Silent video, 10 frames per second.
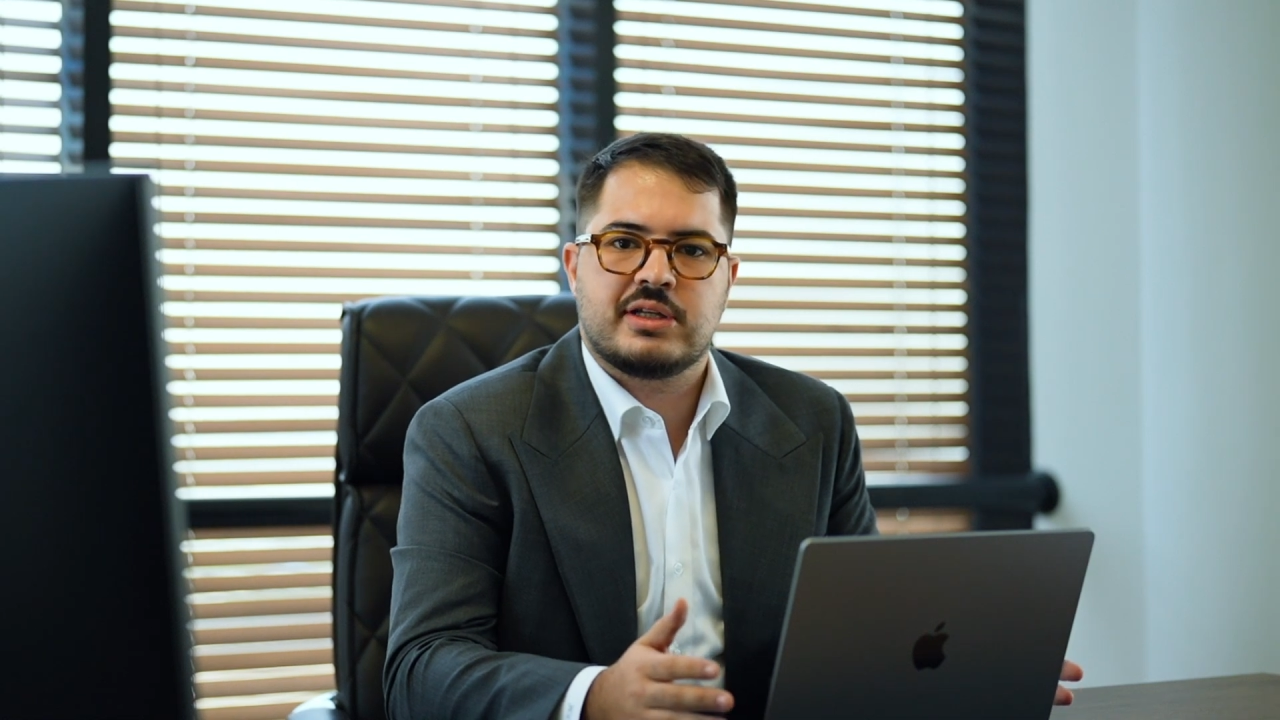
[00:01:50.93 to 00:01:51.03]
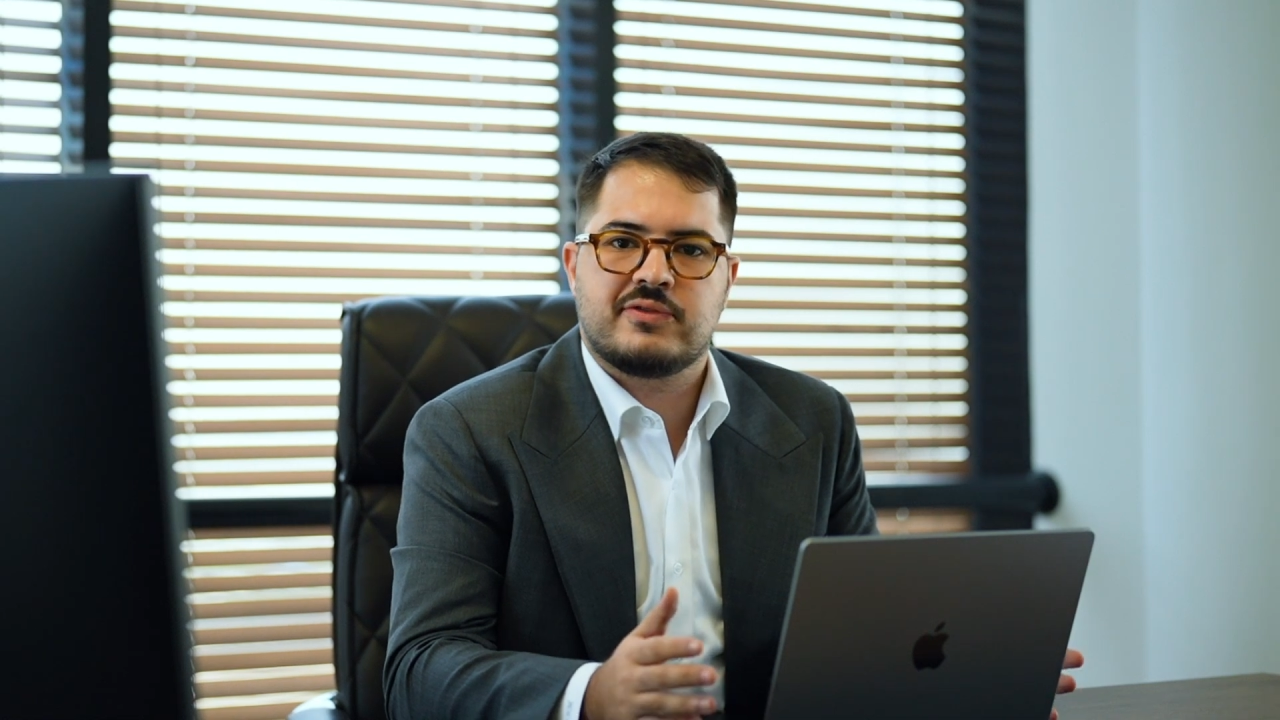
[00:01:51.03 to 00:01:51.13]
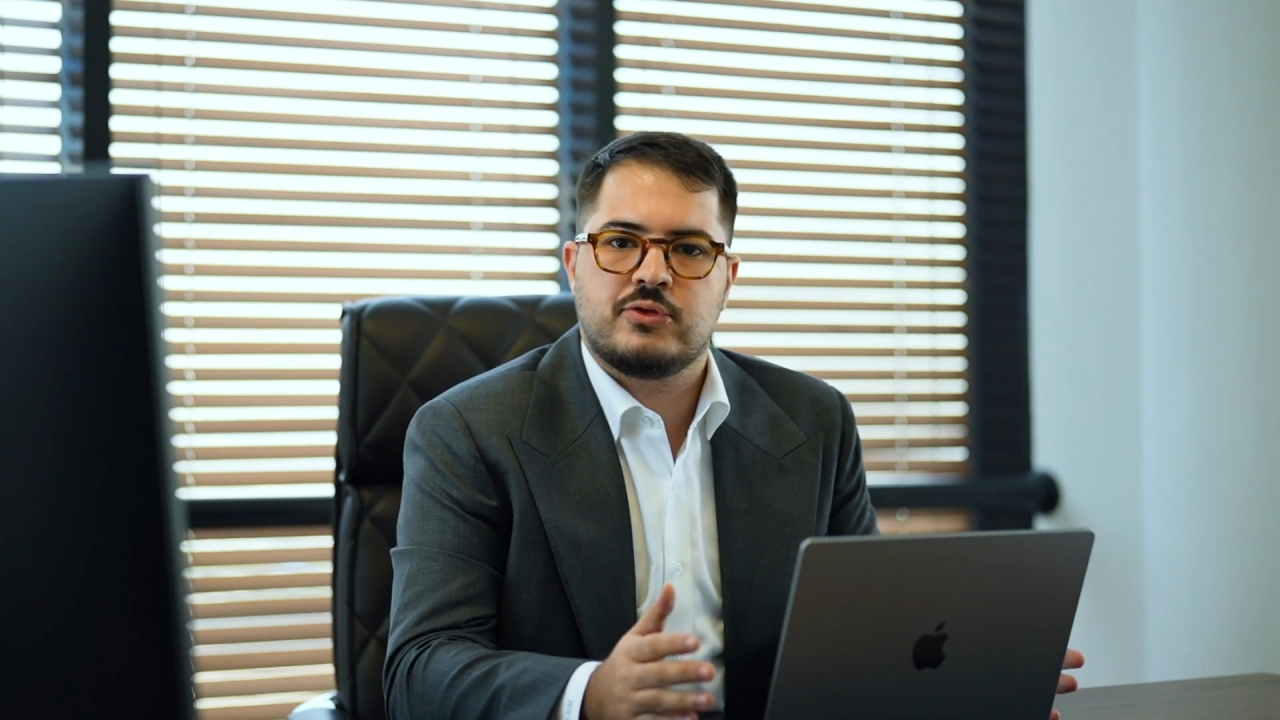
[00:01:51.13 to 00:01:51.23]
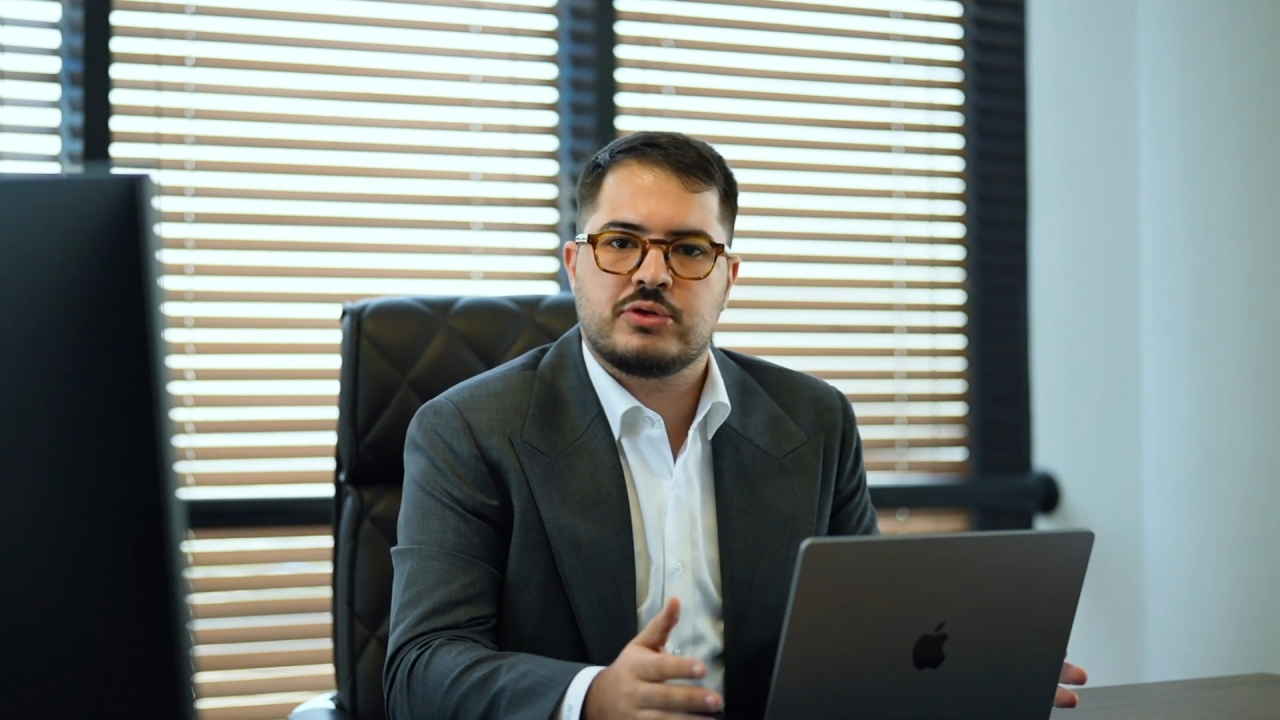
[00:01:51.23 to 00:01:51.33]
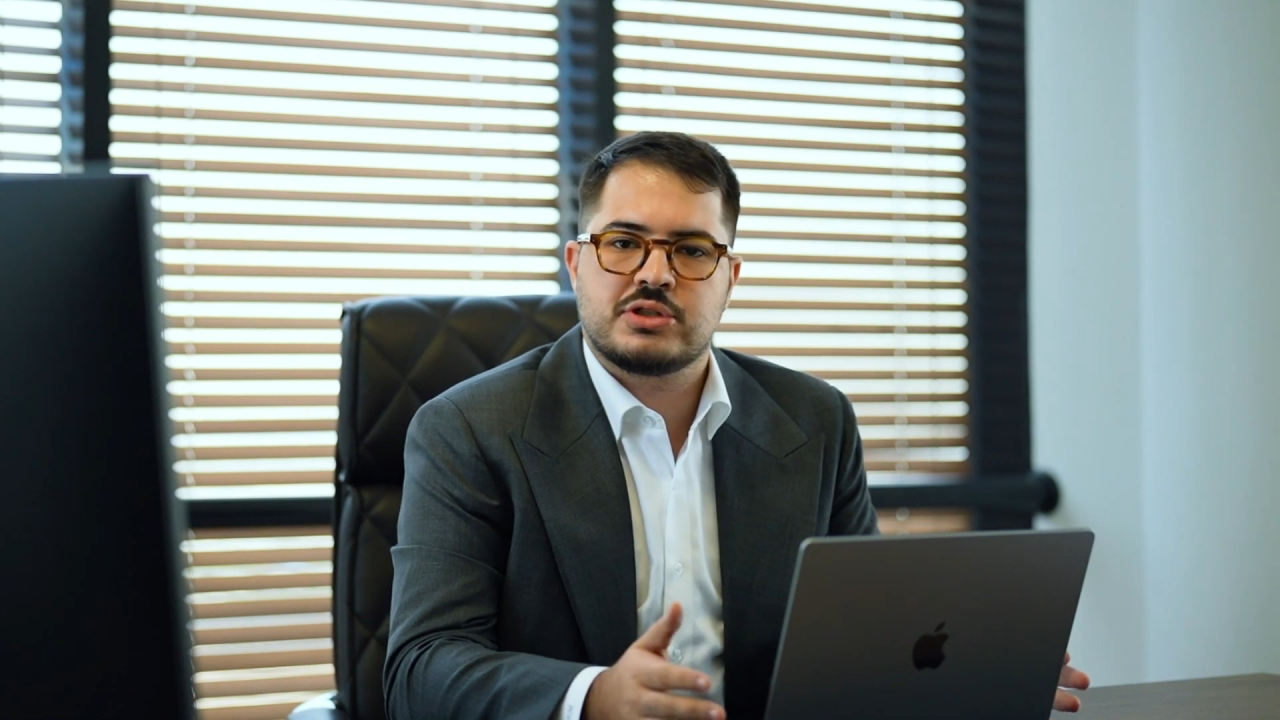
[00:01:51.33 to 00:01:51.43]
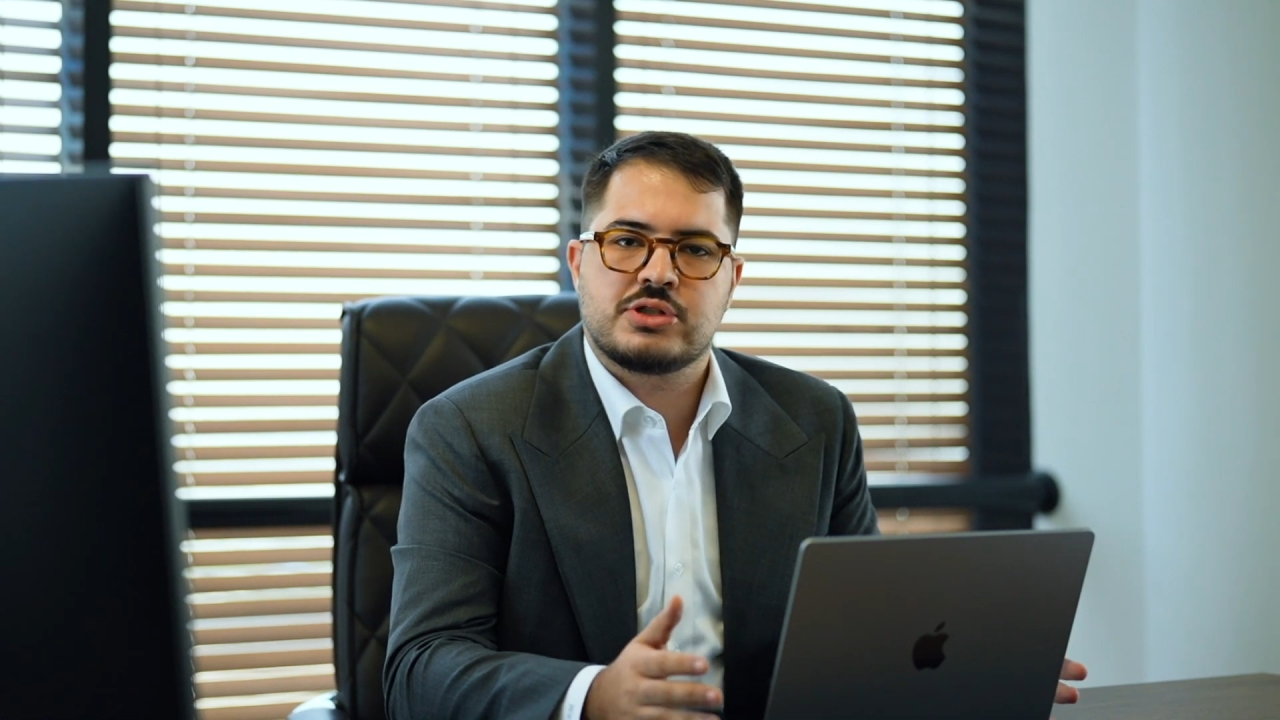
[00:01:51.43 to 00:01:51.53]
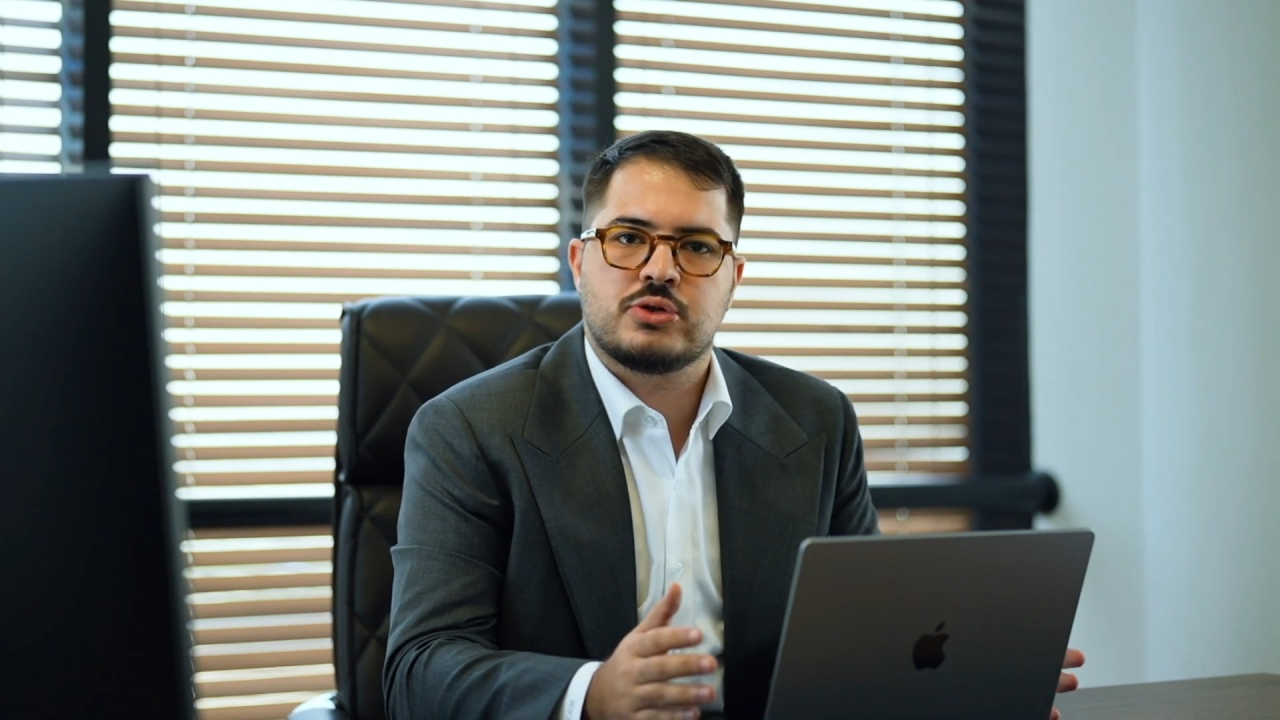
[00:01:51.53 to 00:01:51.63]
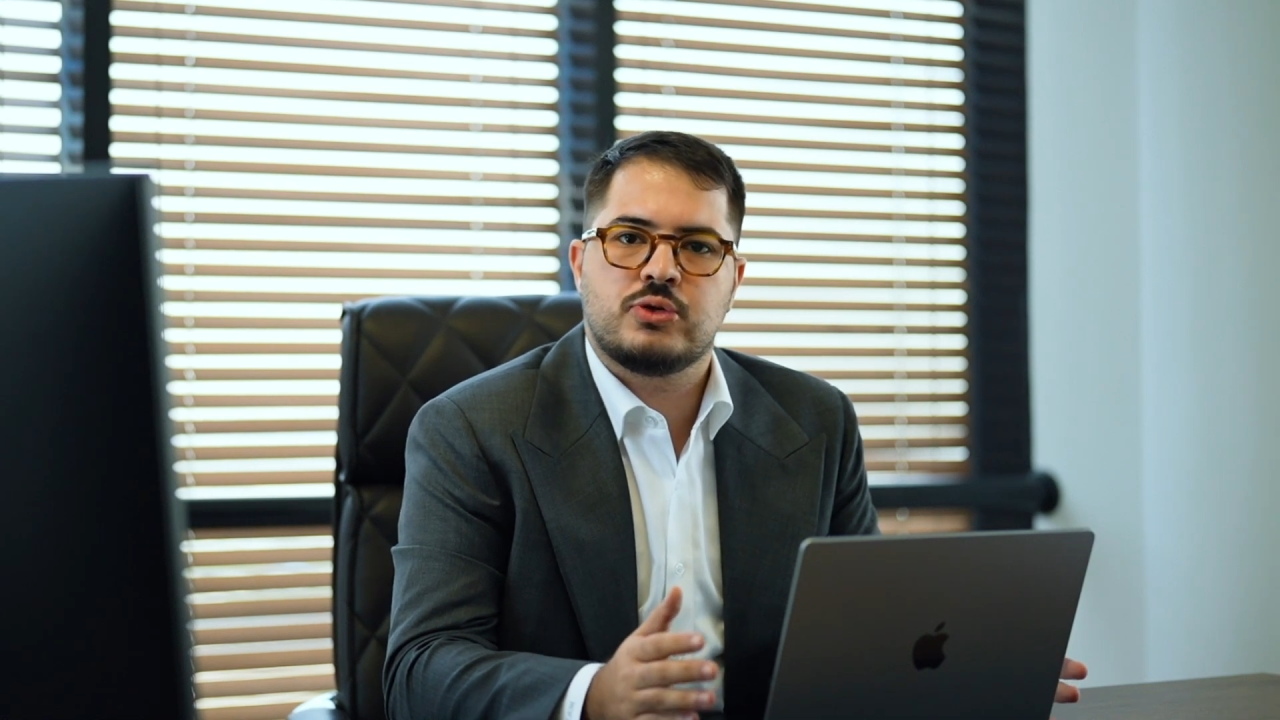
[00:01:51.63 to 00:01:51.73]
that focuses